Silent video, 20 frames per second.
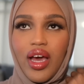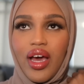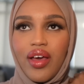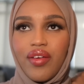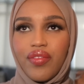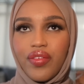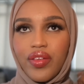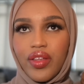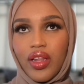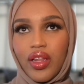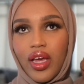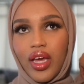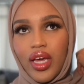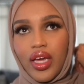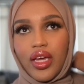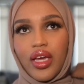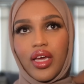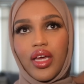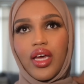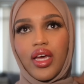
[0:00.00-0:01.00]
I feel
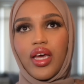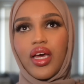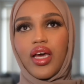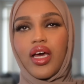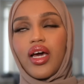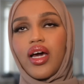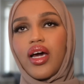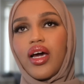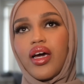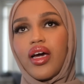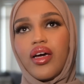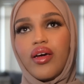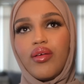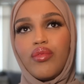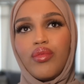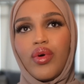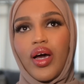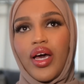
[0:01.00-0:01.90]
like um,